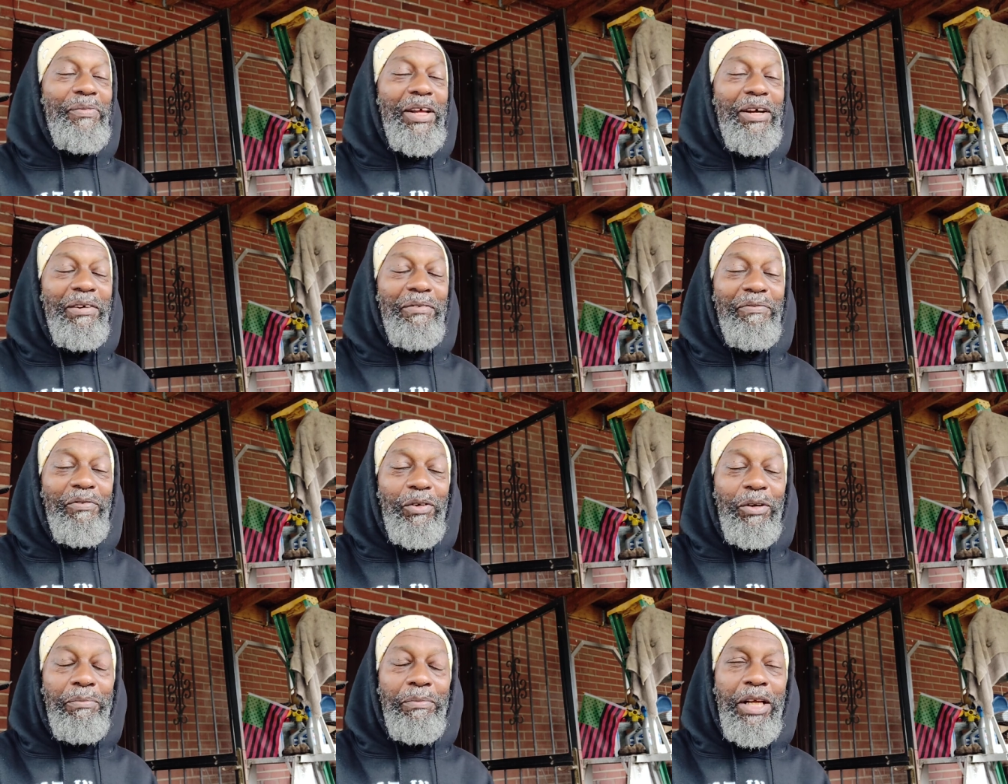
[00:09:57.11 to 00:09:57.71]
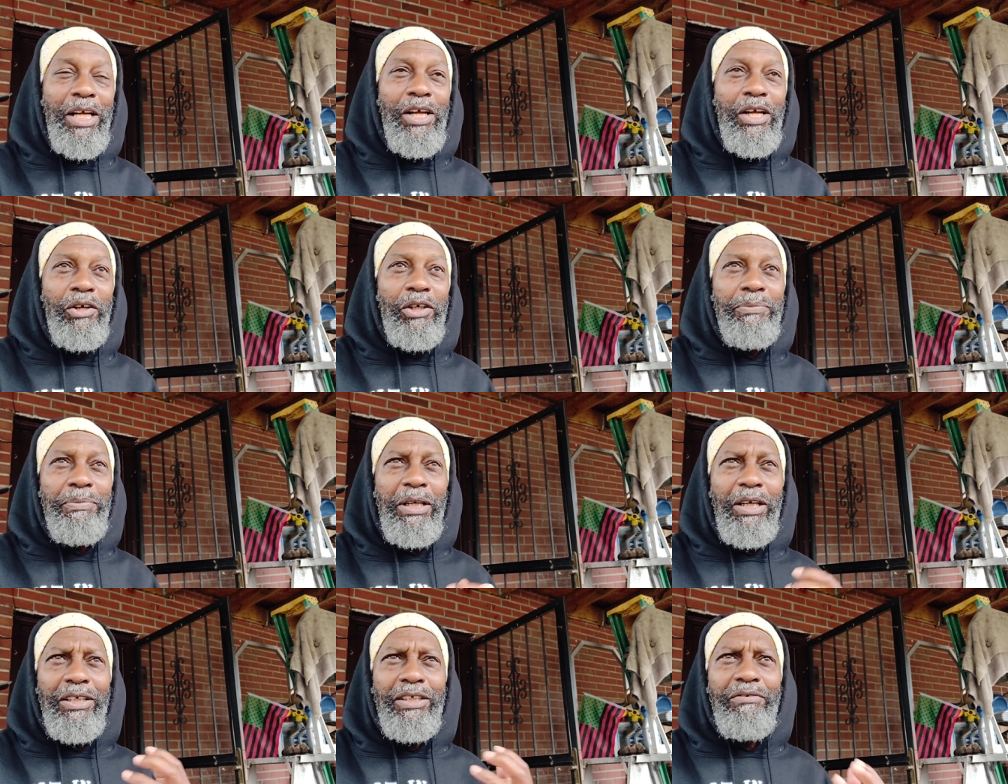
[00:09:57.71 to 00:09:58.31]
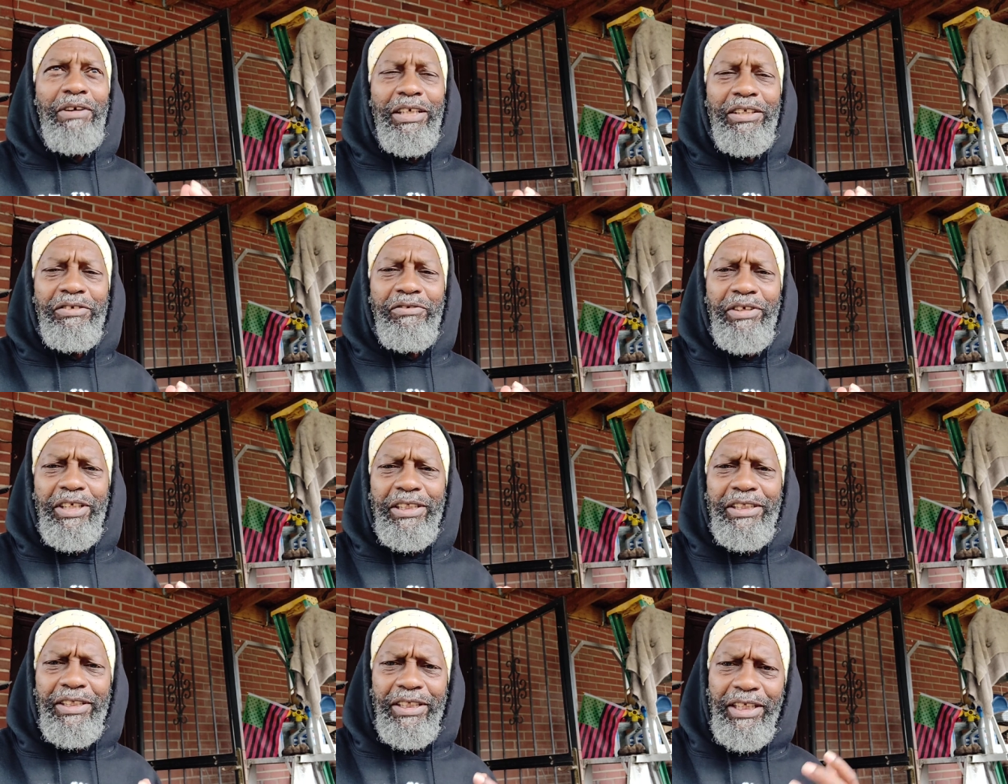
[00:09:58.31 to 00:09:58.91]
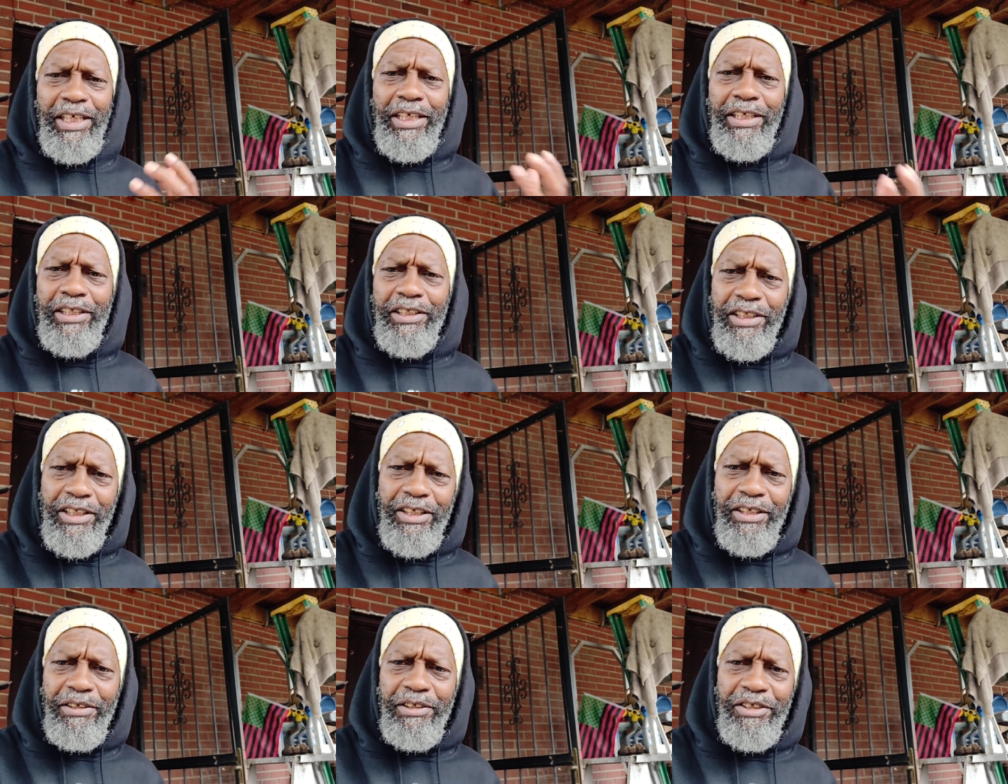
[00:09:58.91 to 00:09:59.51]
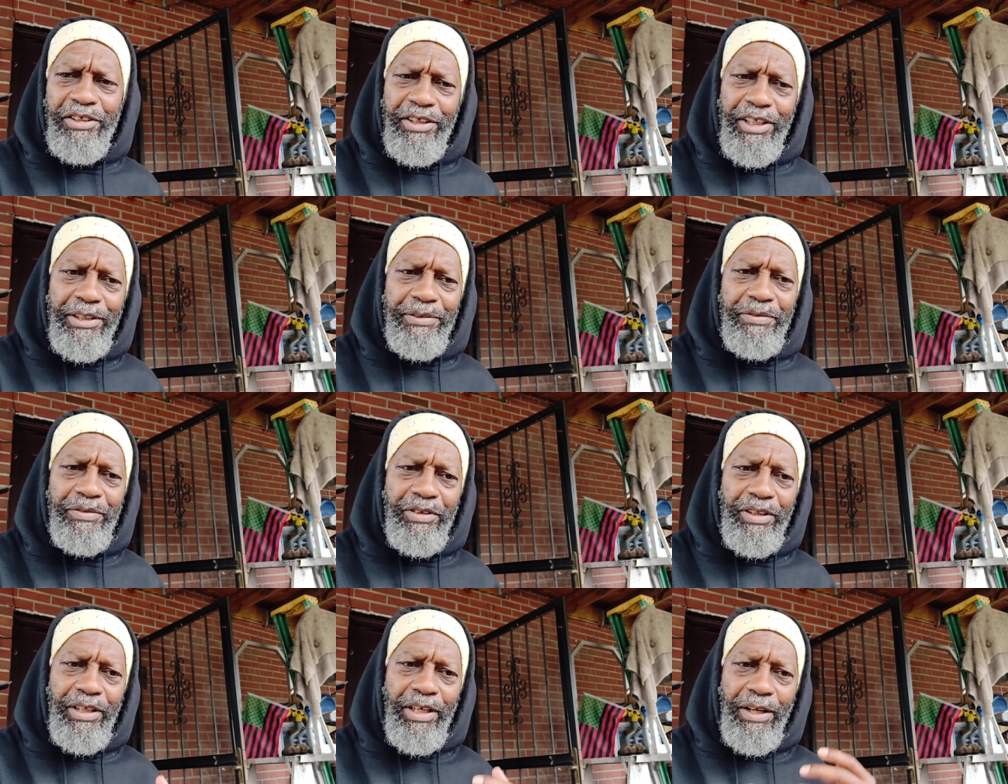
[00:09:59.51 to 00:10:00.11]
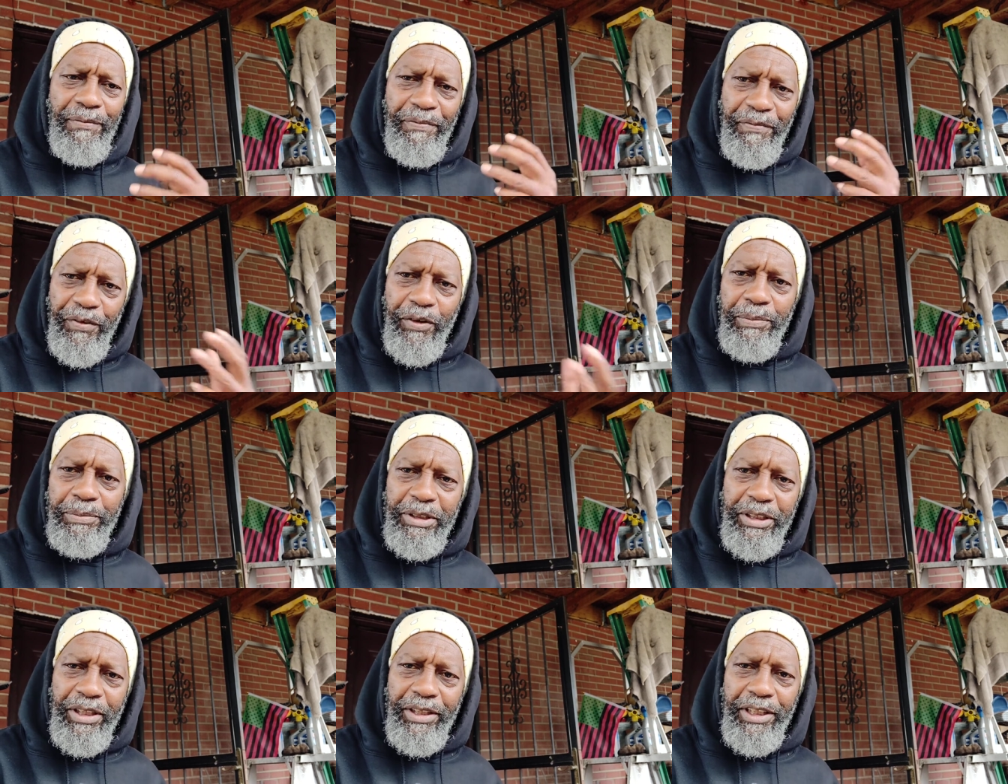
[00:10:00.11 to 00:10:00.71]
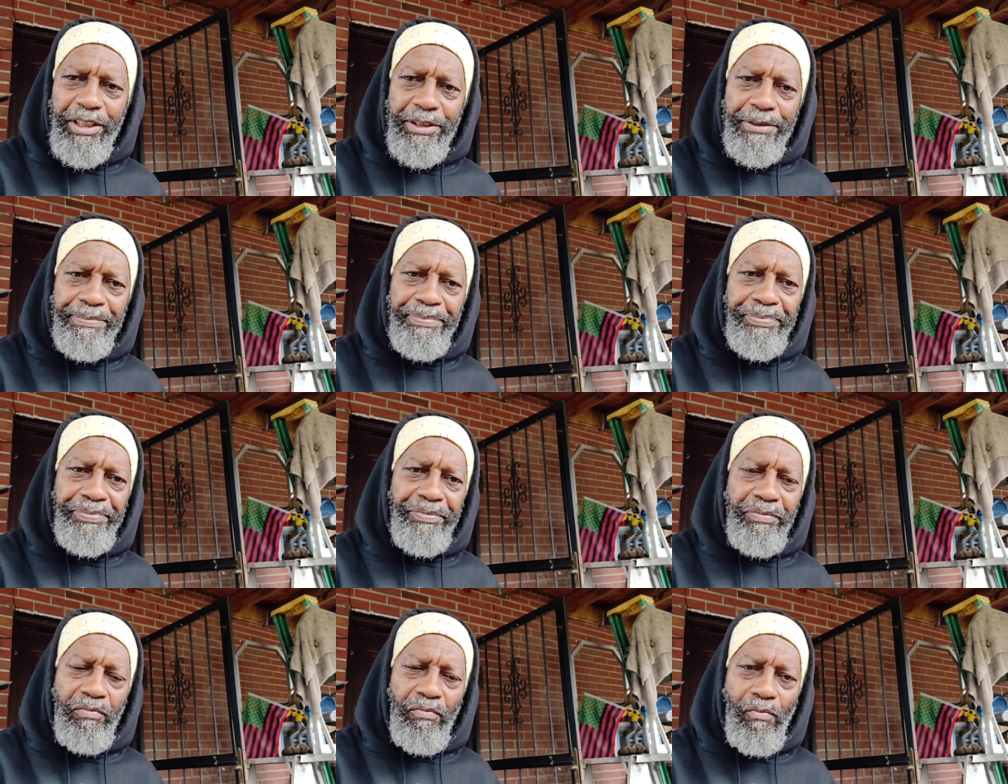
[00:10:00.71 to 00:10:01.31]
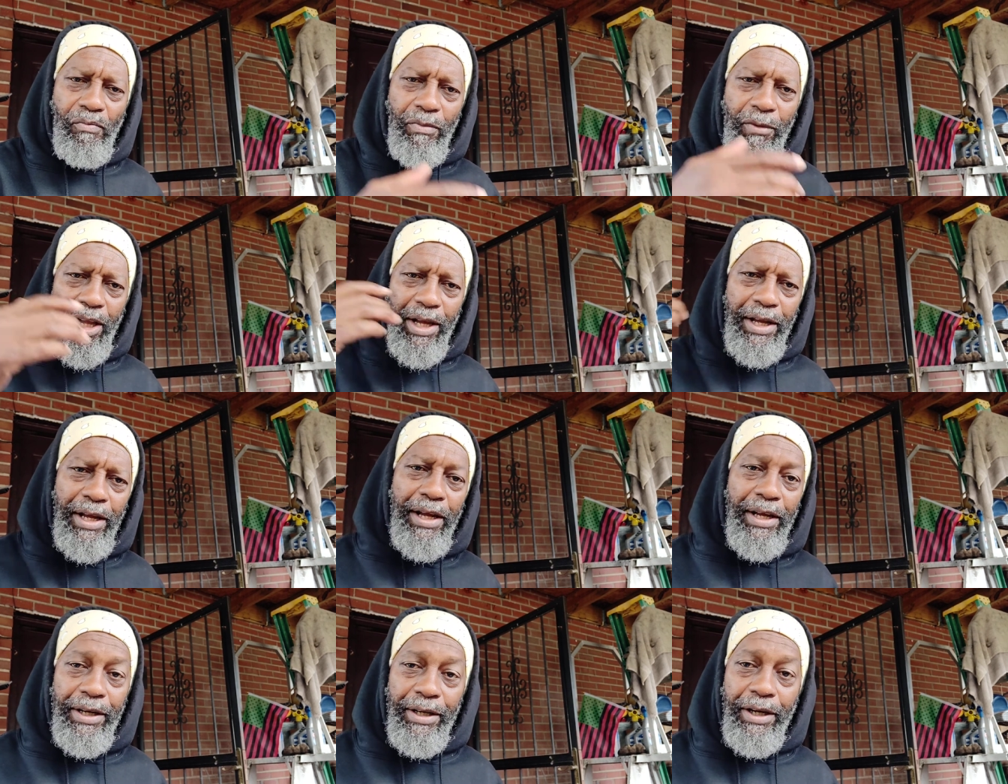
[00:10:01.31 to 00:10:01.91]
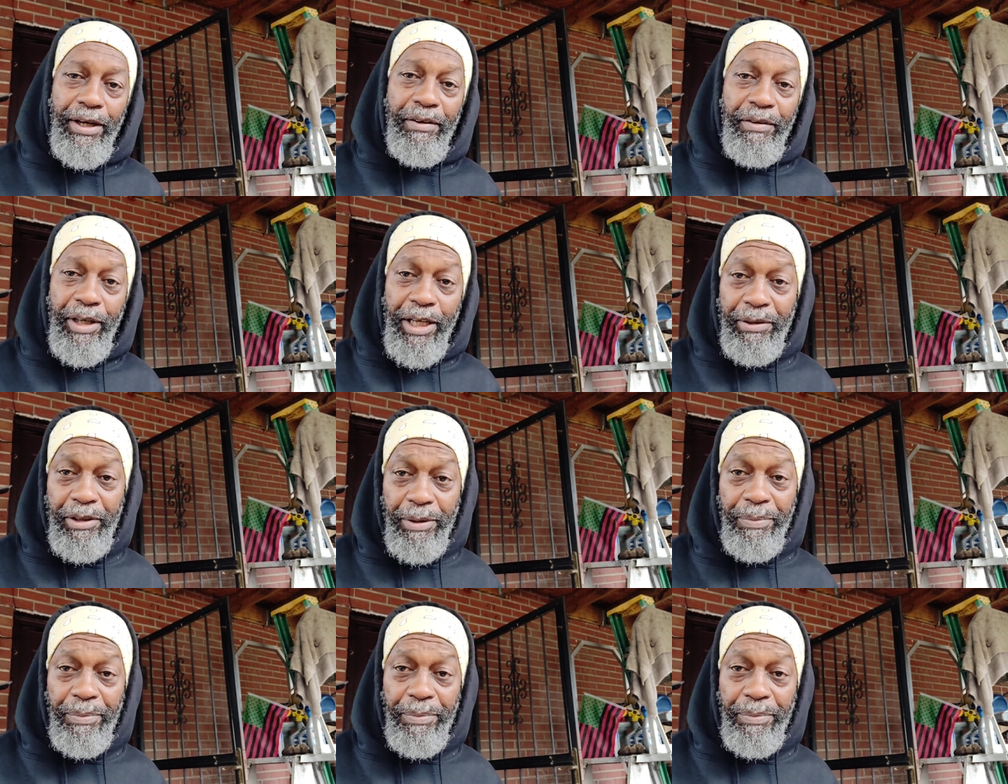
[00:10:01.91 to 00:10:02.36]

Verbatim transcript: Uh, from because my undergraduate degree is in English literature, film studies, and uh, and